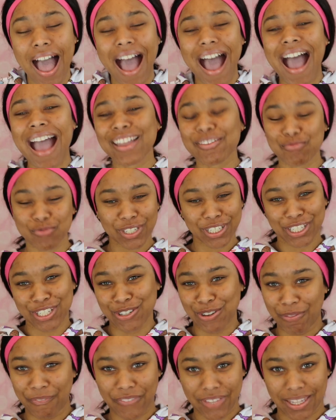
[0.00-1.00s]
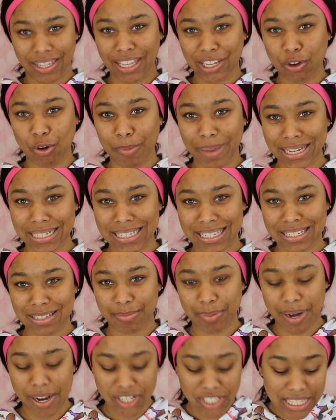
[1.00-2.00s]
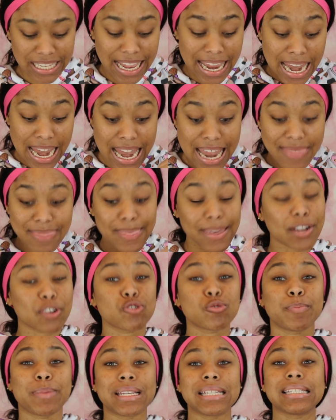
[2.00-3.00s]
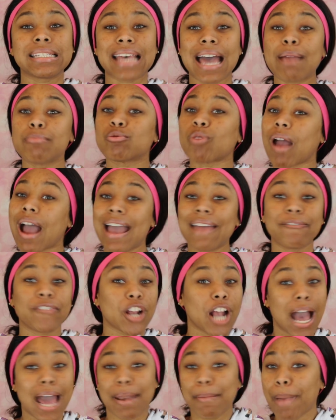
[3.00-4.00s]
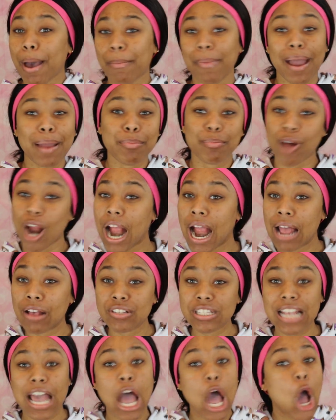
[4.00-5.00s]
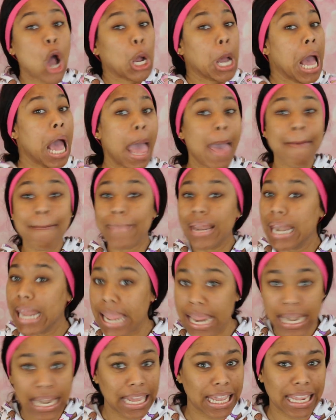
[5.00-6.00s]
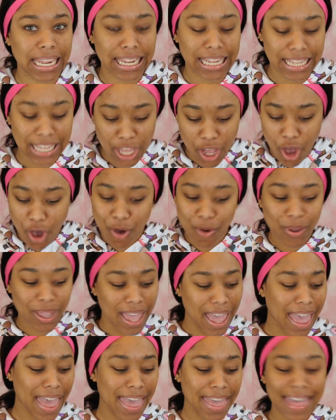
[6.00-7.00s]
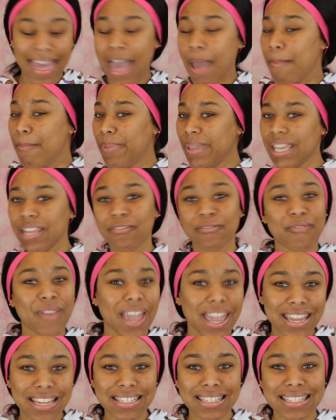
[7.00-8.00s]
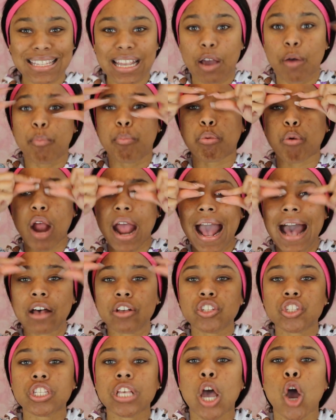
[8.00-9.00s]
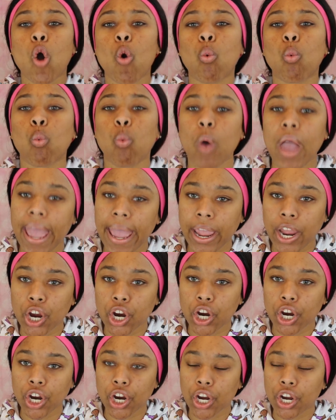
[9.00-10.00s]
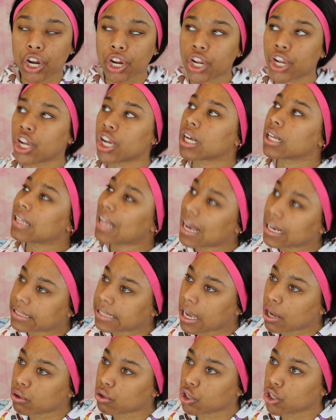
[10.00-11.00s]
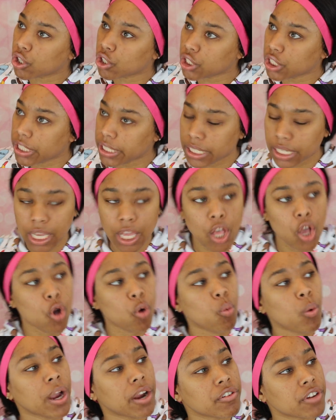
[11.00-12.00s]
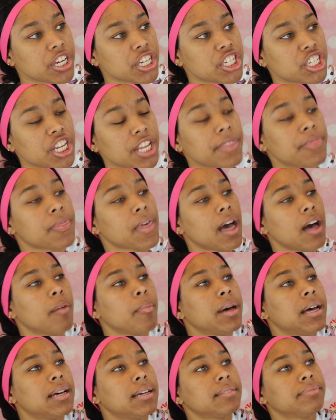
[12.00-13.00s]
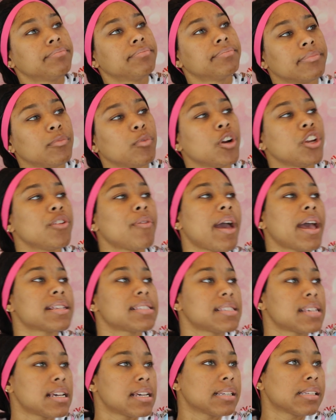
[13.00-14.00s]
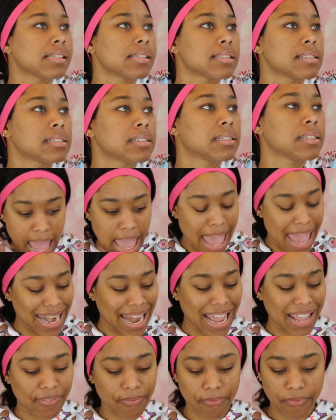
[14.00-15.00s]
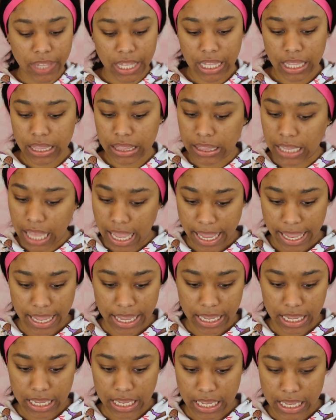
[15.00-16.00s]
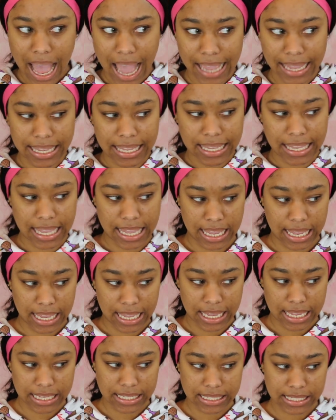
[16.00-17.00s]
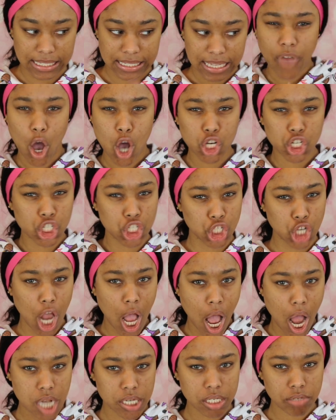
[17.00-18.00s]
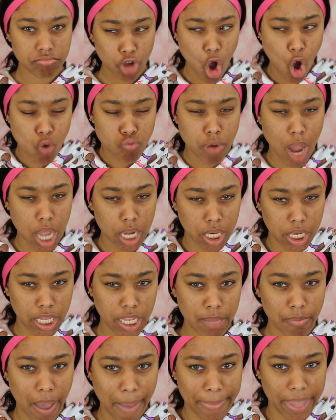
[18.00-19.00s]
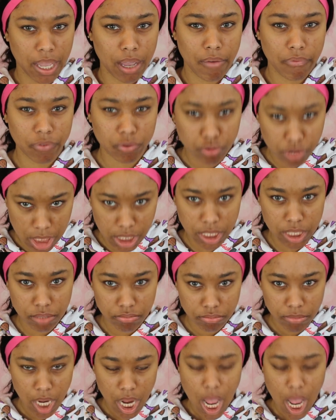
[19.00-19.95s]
I really don't feel like going back to the brows. And there's been times where I've forgotten about my brows completely, okay? Beat face, brows, where? Clocked out early. Where is she, Thelma? Where you at, sis? And I feel like I can't function correctly in my makeup routine